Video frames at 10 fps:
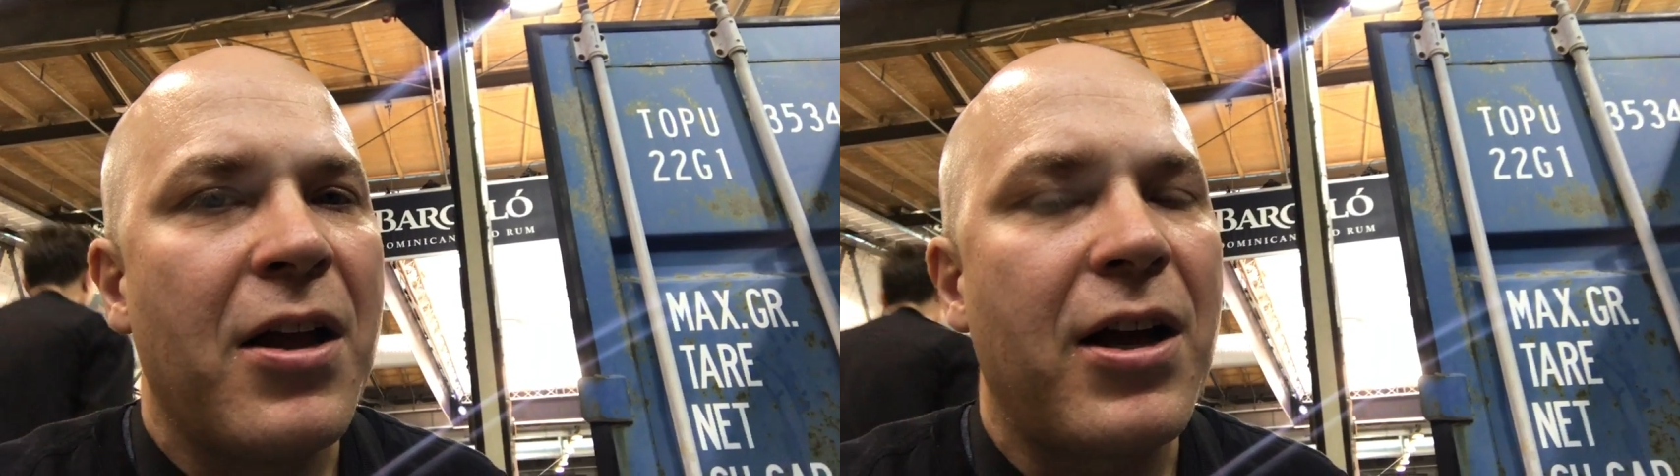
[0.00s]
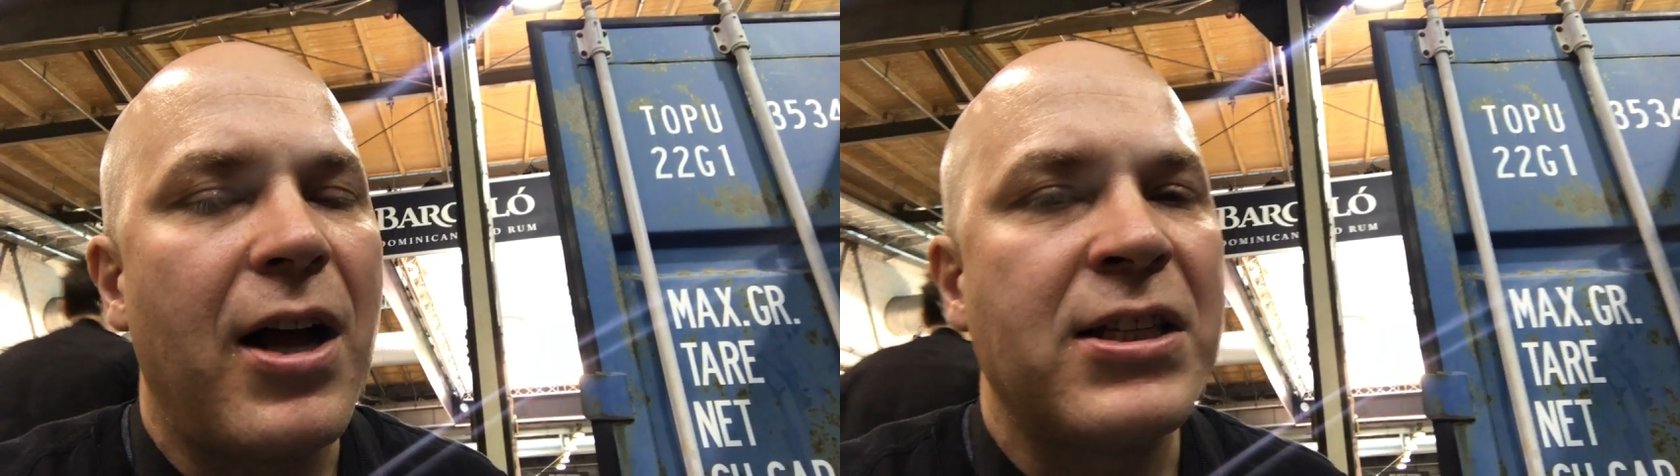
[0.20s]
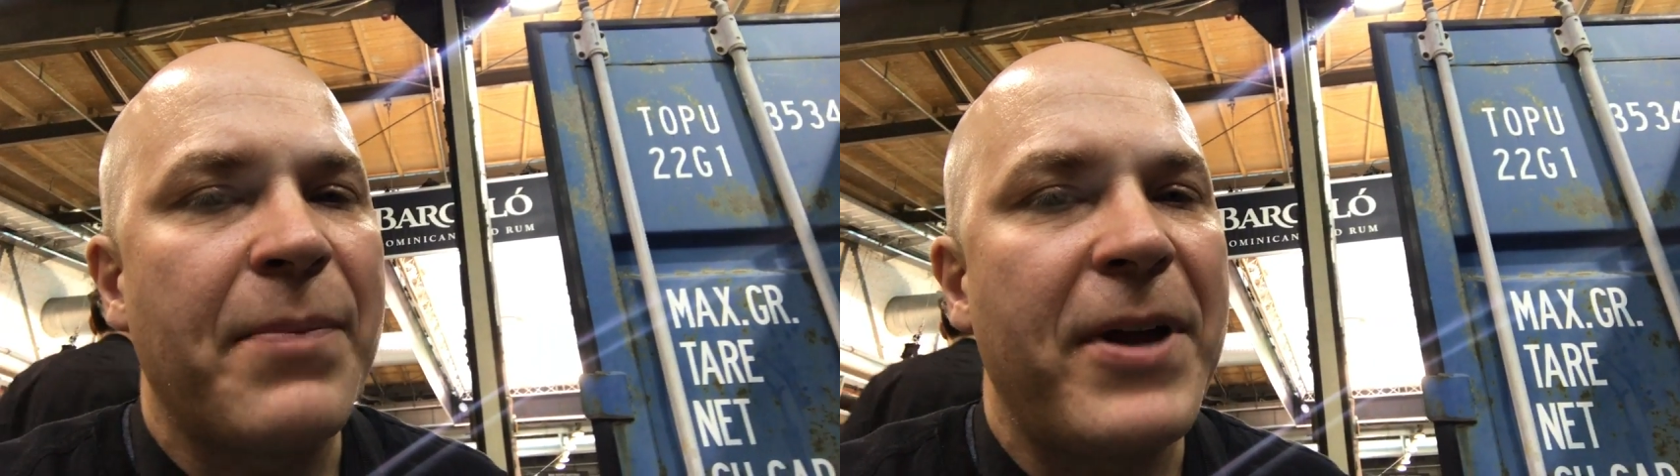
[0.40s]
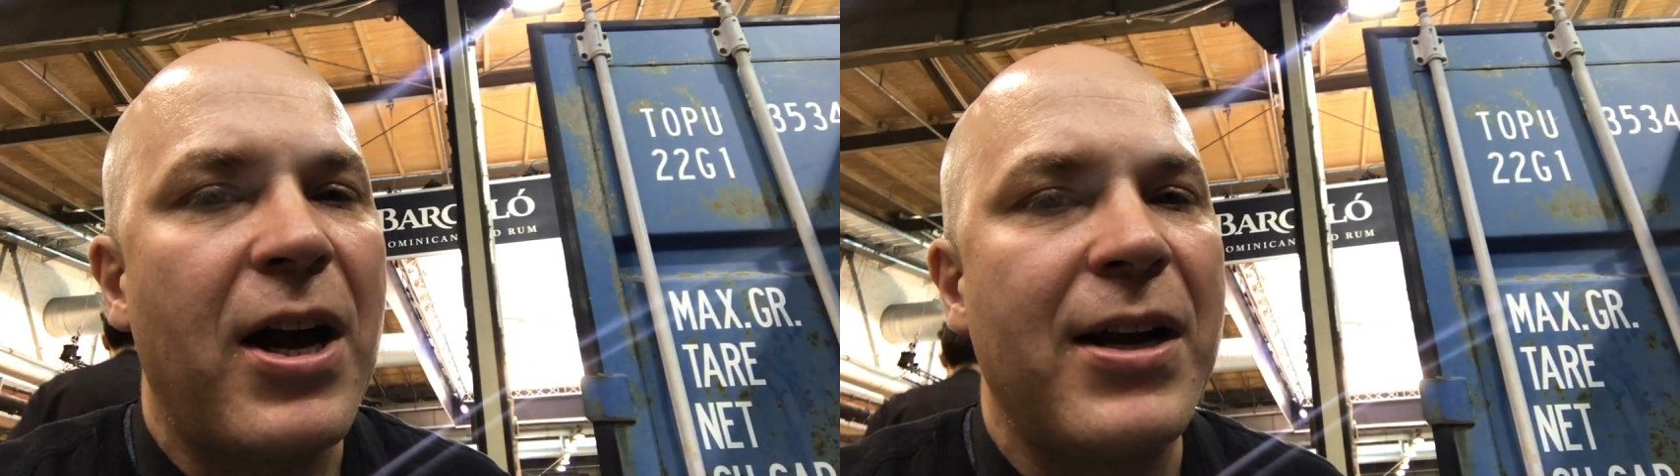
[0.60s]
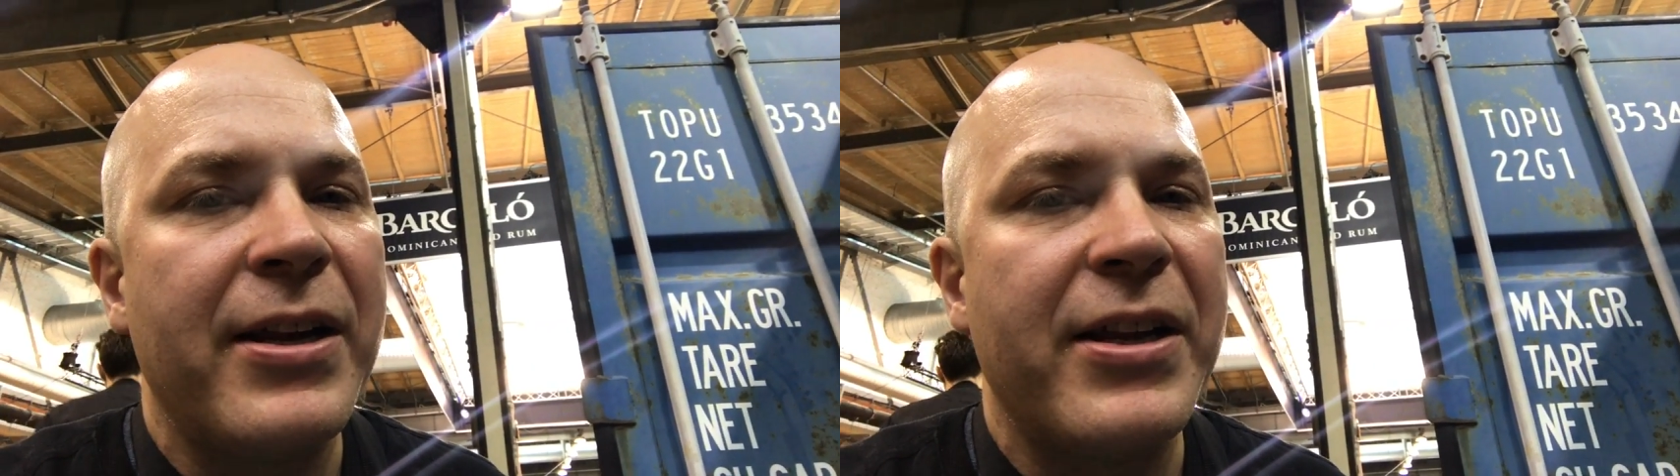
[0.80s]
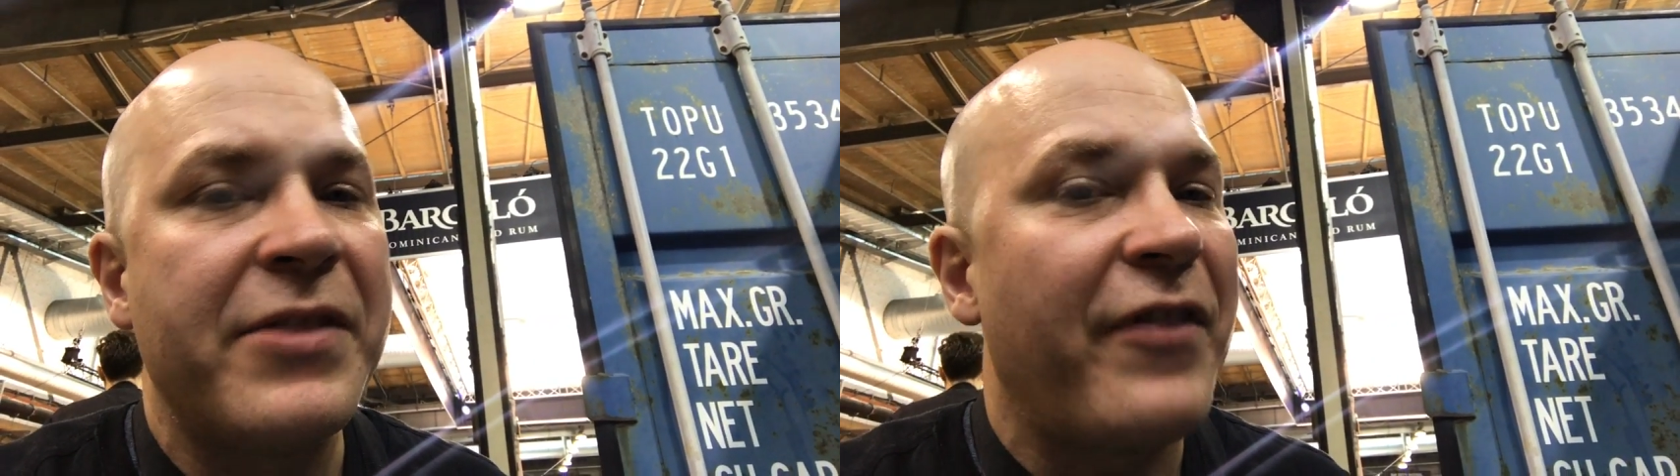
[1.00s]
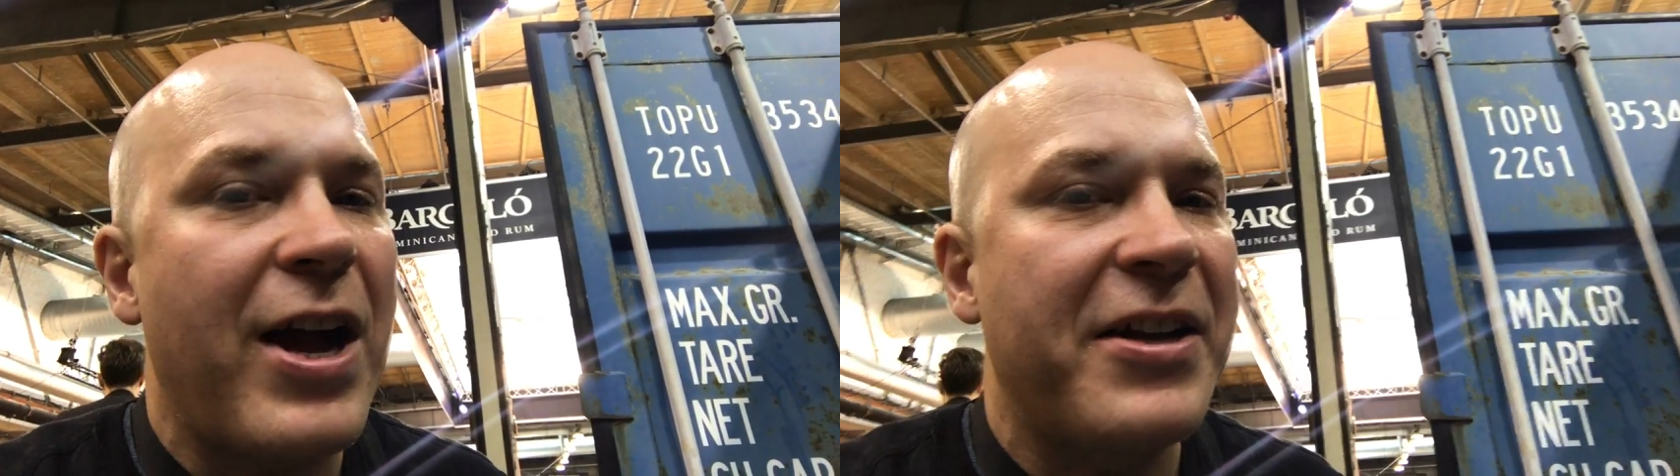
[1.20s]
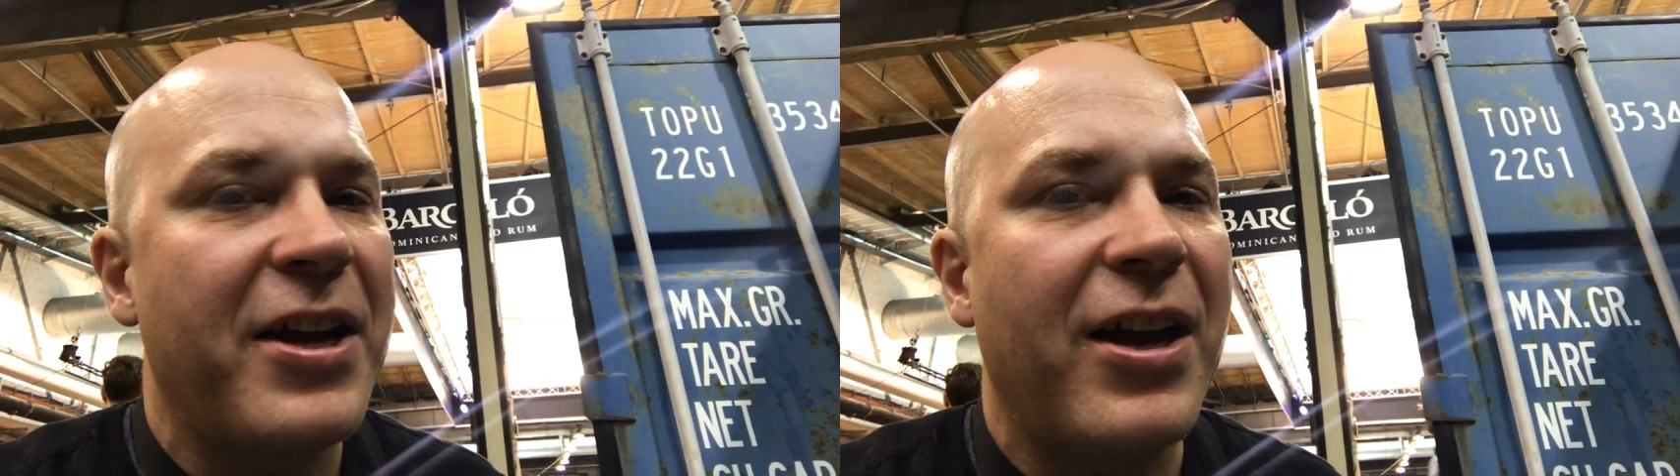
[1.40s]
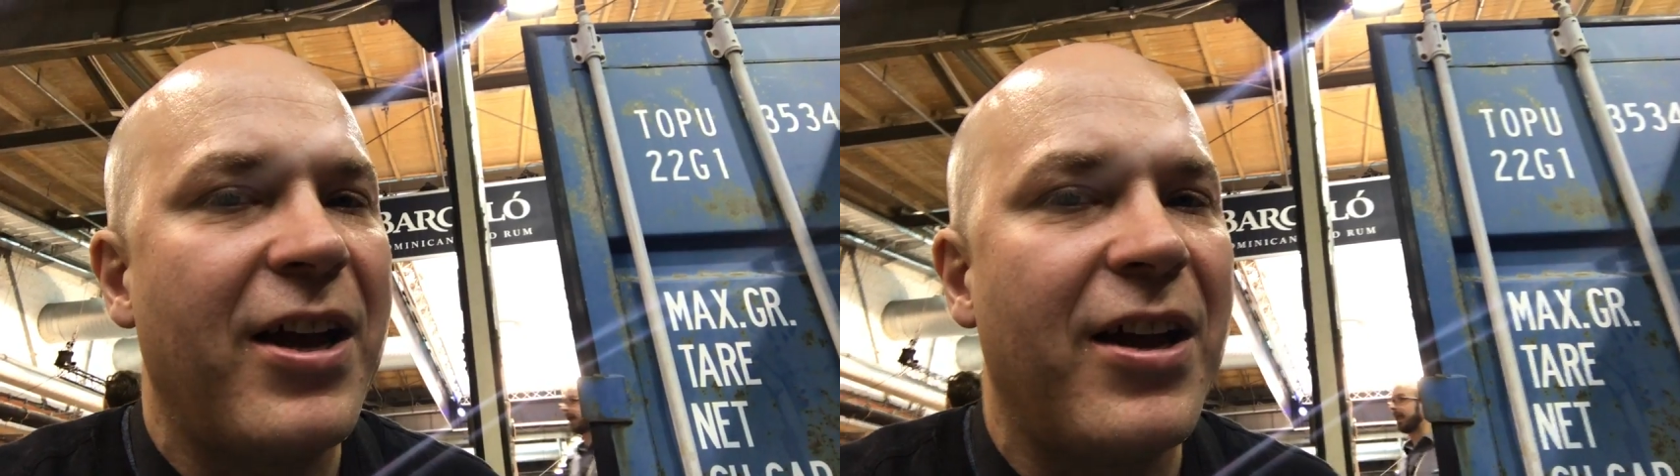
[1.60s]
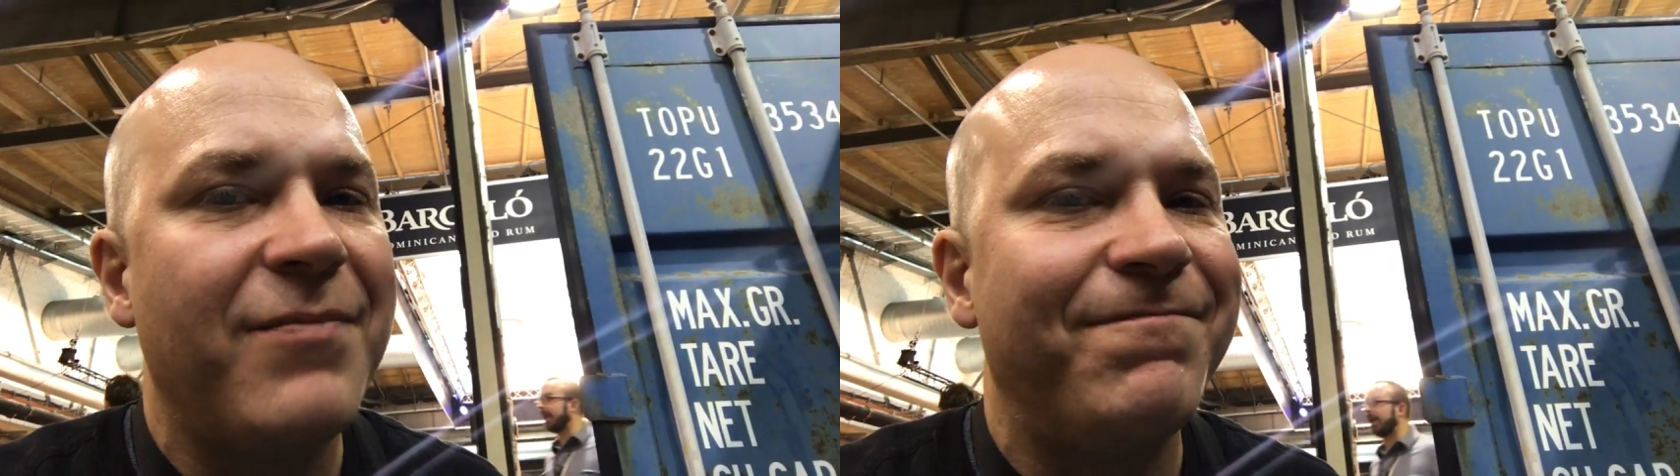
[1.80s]
concept behind it is
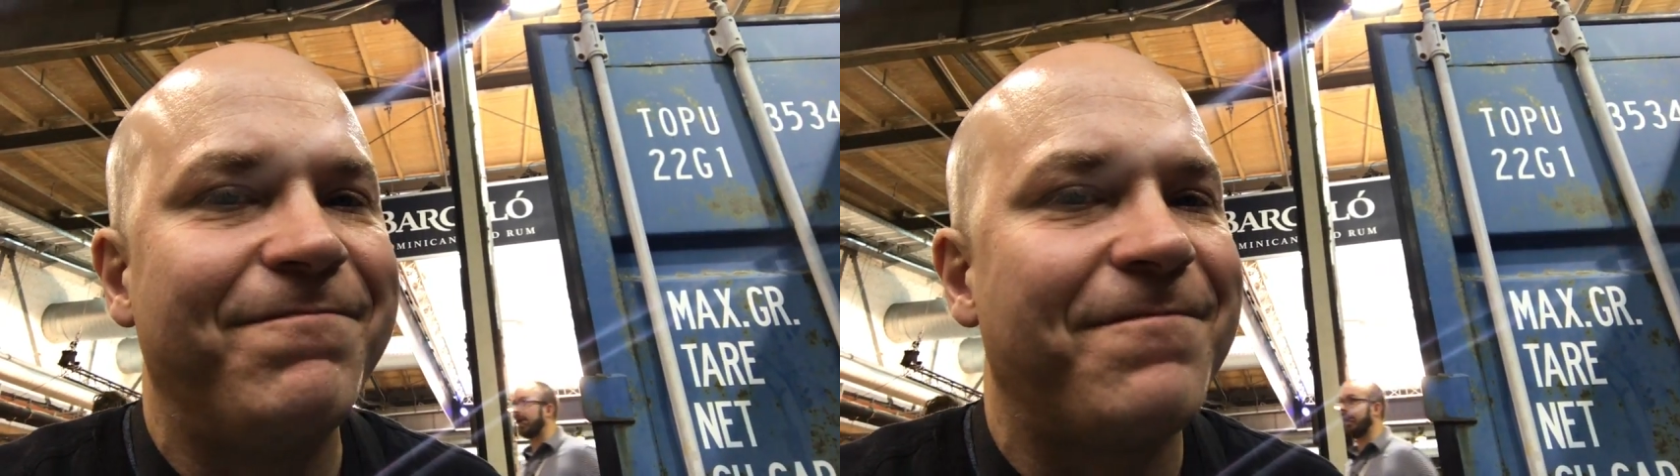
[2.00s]
vodka